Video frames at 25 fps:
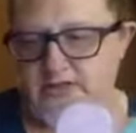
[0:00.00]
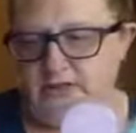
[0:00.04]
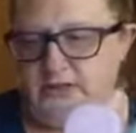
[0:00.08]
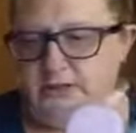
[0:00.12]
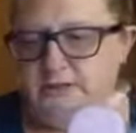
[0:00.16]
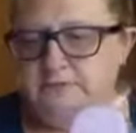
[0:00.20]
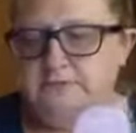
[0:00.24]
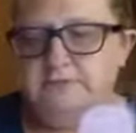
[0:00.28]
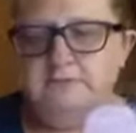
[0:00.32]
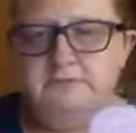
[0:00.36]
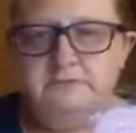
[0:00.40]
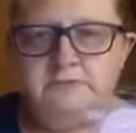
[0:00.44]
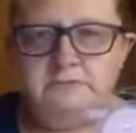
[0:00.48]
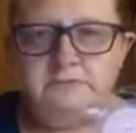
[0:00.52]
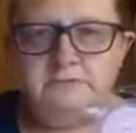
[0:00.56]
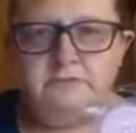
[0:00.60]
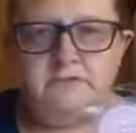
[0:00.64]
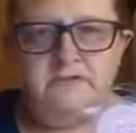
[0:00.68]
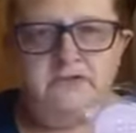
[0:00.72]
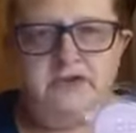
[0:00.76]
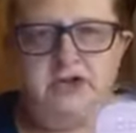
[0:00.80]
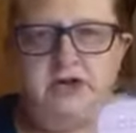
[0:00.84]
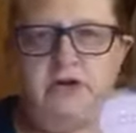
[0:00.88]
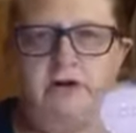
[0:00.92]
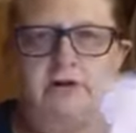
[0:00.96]
If
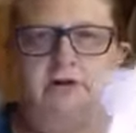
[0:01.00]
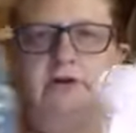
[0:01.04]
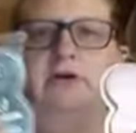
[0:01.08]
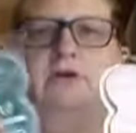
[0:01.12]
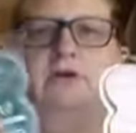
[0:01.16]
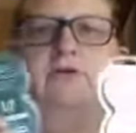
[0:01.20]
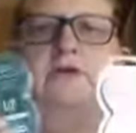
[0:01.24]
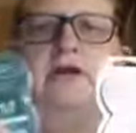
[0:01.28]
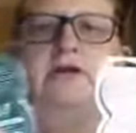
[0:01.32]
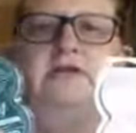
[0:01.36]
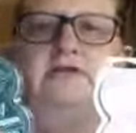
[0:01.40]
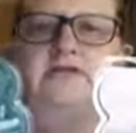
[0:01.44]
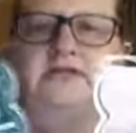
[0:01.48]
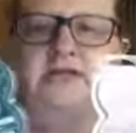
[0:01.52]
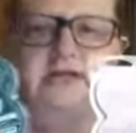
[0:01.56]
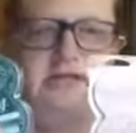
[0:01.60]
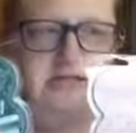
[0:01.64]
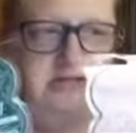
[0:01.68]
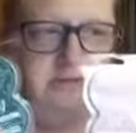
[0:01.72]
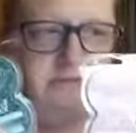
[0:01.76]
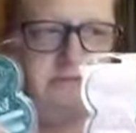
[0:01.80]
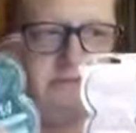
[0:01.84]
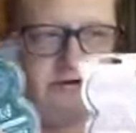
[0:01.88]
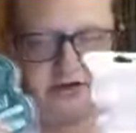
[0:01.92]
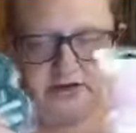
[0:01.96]
you don't know what
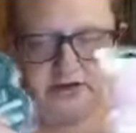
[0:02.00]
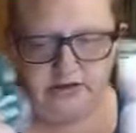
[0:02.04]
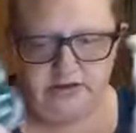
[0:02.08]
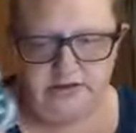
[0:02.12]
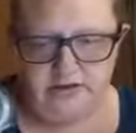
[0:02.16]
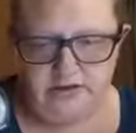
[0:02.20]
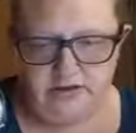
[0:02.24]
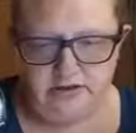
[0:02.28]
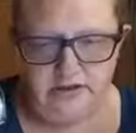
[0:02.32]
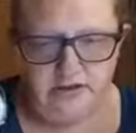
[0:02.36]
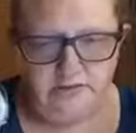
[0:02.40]
Scentsy Pods are,